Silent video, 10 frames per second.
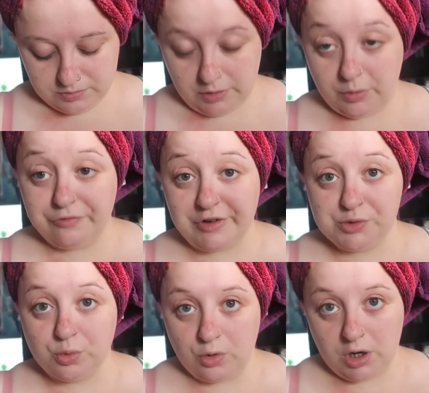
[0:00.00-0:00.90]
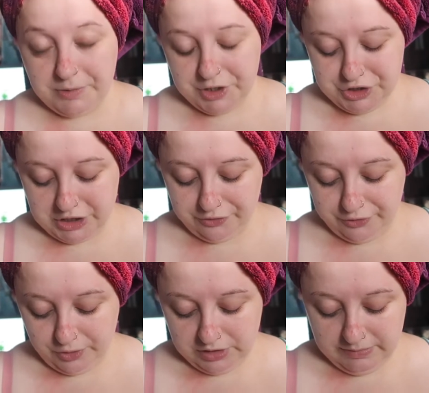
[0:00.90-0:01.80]
oh, well fresh water, I'm going to check her
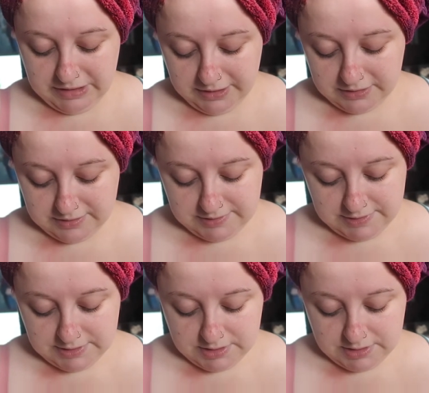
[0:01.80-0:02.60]
food in a minute because